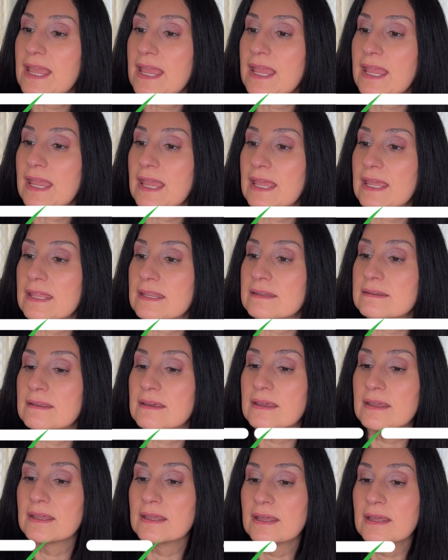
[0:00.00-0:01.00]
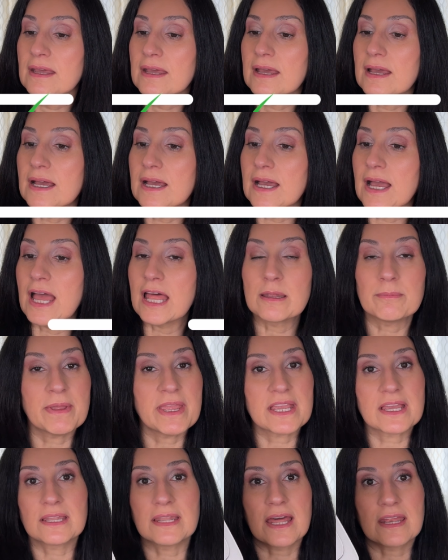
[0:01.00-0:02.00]
and I'll
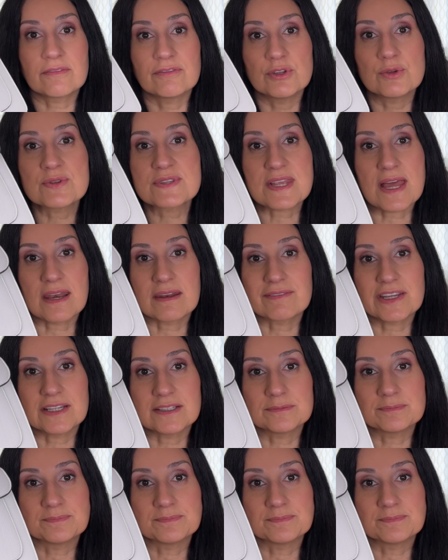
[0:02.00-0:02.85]
make a lot of use out of it.